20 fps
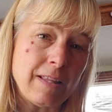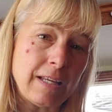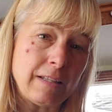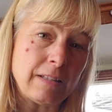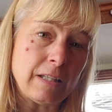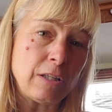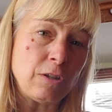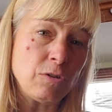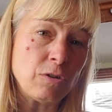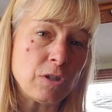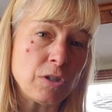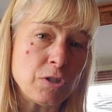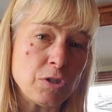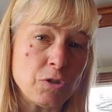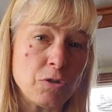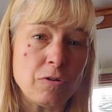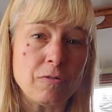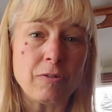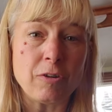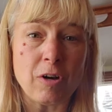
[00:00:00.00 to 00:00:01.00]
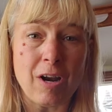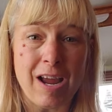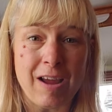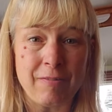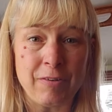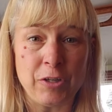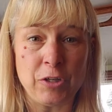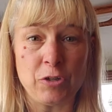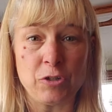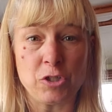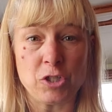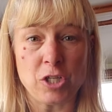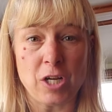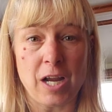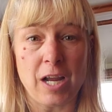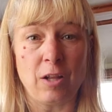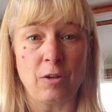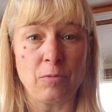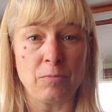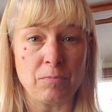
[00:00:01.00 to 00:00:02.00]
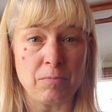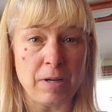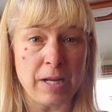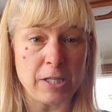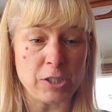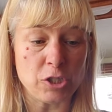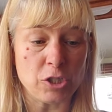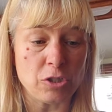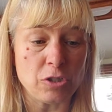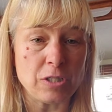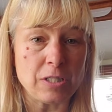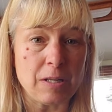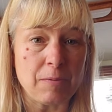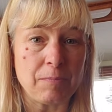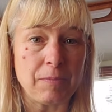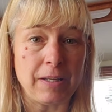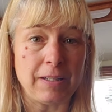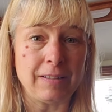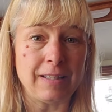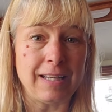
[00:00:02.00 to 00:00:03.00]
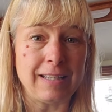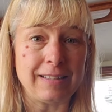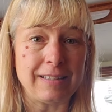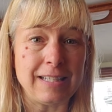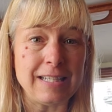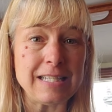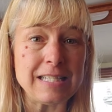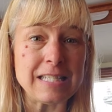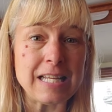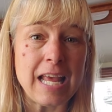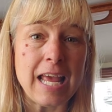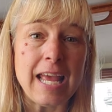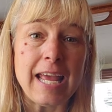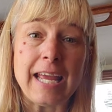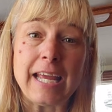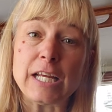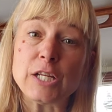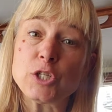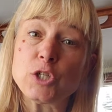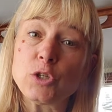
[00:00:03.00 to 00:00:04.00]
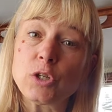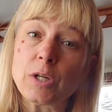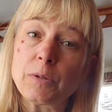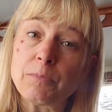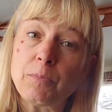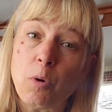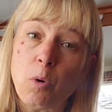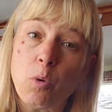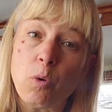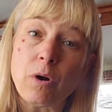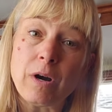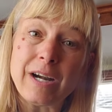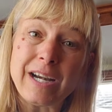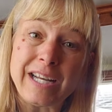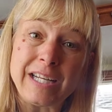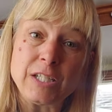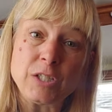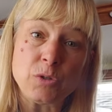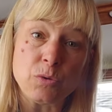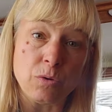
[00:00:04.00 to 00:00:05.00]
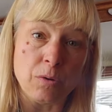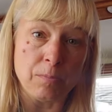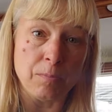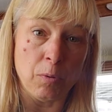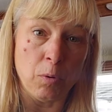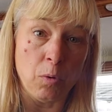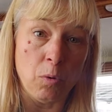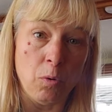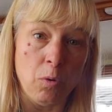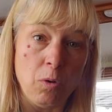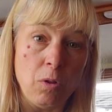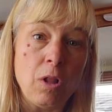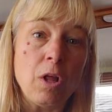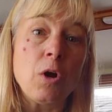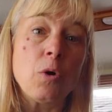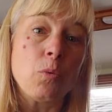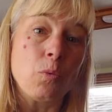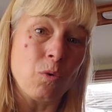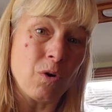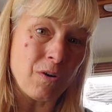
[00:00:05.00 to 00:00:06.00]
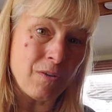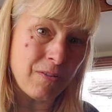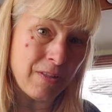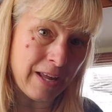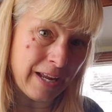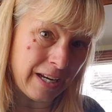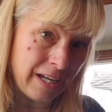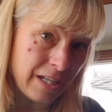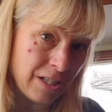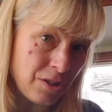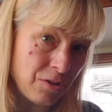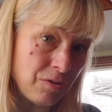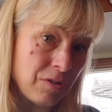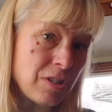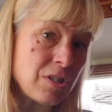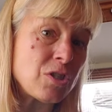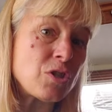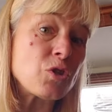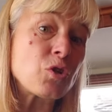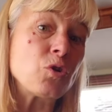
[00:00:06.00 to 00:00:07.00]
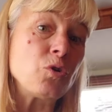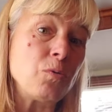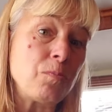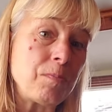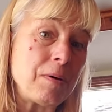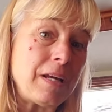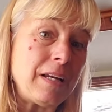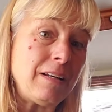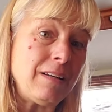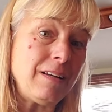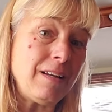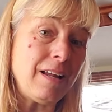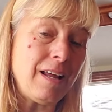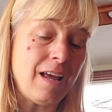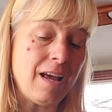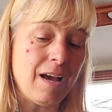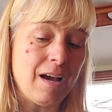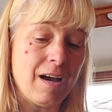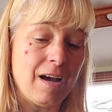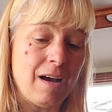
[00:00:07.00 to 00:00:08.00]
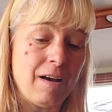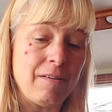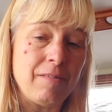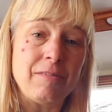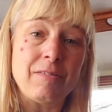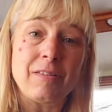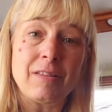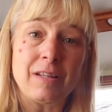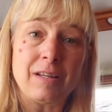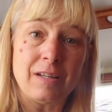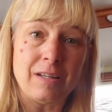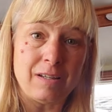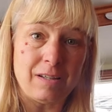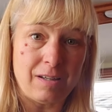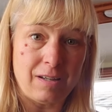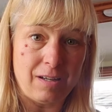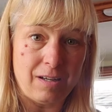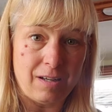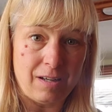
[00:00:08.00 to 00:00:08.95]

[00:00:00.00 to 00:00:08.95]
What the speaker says: thing that you can do if you're having your child measure something like this is you could pour it into a bowl where they could do the scooping of the